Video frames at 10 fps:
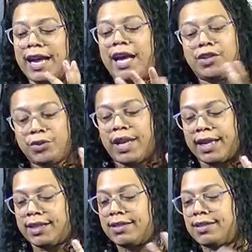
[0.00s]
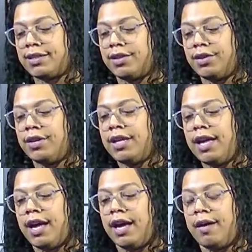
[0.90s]
I do like it still.
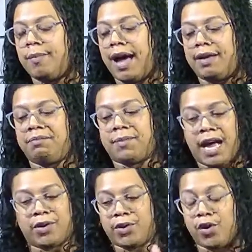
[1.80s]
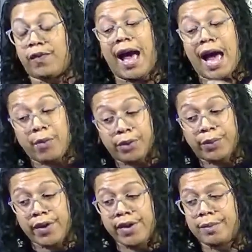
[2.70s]
I don't know if I would
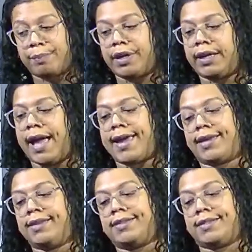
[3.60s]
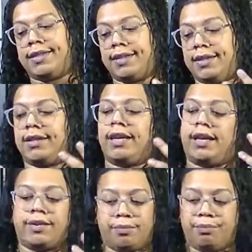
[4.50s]
wear it, but I can see
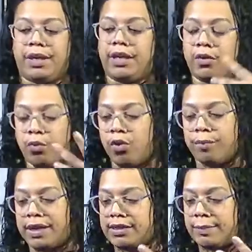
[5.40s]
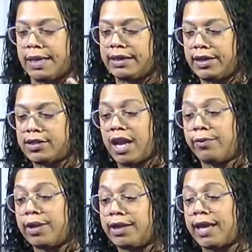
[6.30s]
it being worn by somebody else. I
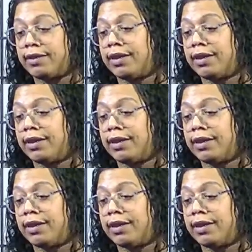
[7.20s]
really like the